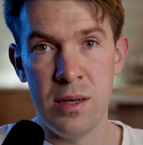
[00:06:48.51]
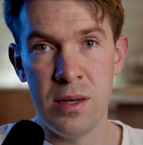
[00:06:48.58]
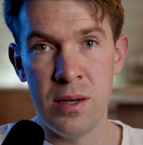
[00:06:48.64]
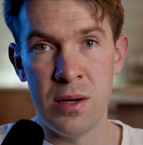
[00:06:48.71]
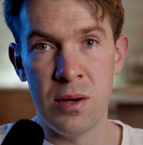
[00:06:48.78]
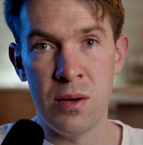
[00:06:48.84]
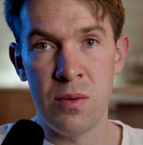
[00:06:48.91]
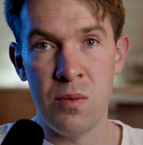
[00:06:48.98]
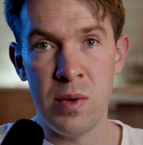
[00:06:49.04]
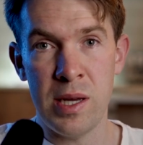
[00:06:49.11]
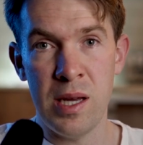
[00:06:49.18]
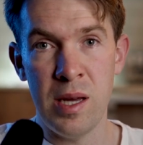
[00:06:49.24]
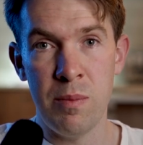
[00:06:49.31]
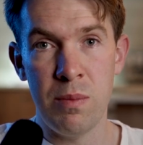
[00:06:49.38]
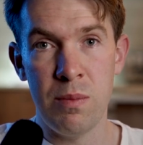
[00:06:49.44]
You know, we
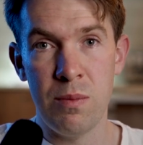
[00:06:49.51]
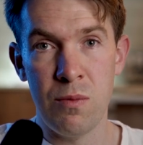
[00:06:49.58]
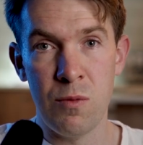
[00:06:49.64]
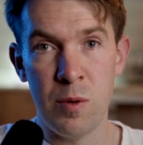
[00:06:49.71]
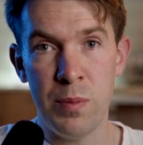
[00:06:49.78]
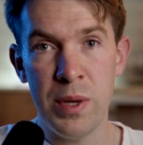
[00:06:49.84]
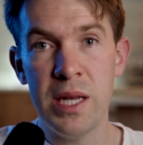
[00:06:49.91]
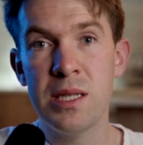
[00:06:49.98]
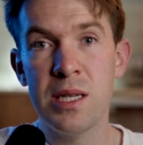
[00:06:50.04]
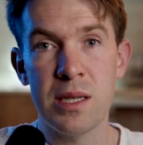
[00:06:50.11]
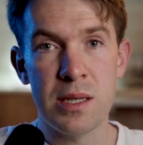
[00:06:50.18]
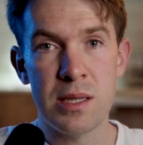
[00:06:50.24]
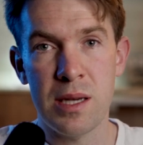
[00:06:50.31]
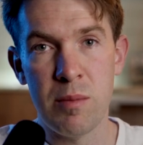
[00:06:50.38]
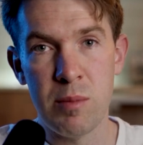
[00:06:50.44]
keep
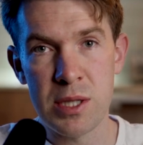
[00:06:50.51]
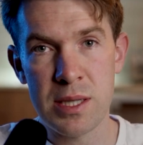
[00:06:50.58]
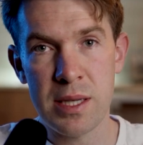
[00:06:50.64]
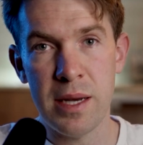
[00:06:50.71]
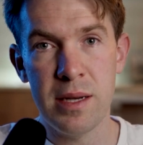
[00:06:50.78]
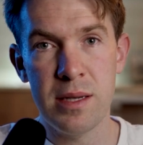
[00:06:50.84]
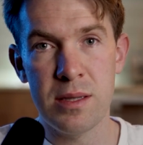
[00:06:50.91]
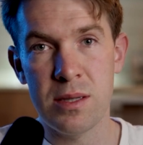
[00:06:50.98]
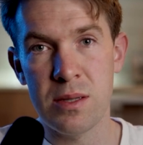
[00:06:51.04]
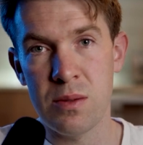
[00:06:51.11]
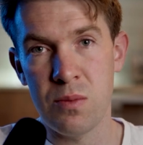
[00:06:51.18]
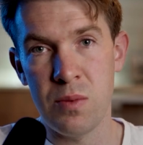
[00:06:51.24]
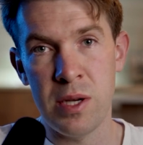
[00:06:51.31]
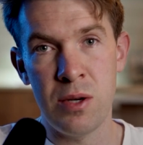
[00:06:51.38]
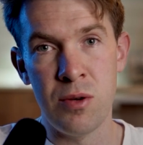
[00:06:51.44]
repeating the same mistakes,
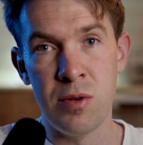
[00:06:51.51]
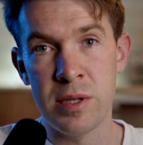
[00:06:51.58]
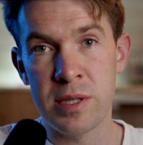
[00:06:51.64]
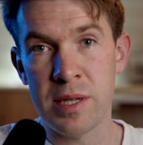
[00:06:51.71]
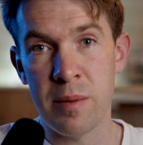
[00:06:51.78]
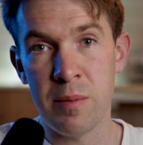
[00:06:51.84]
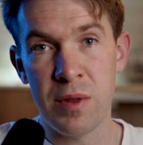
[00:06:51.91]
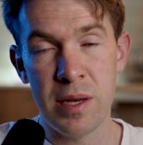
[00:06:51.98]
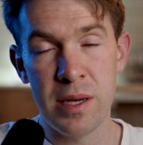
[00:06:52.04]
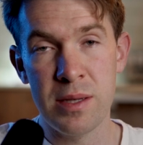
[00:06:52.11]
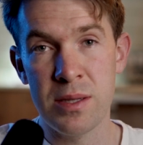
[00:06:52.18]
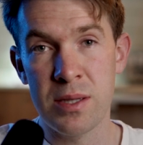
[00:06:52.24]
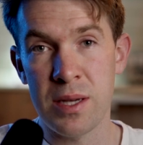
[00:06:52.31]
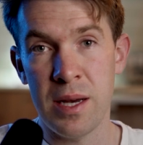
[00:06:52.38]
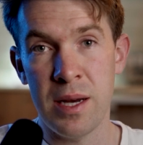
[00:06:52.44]
we do the same
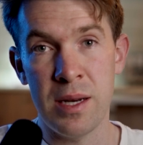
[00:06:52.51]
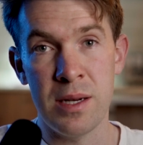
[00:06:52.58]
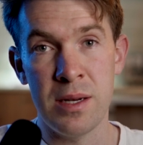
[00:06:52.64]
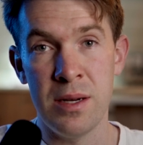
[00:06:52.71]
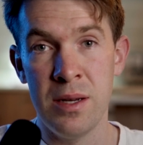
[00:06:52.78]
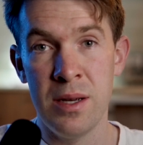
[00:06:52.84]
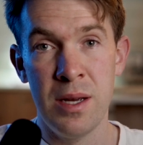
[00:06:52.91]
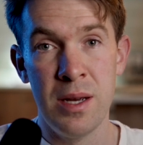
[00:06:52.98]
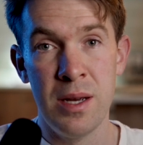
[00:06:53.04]
things, and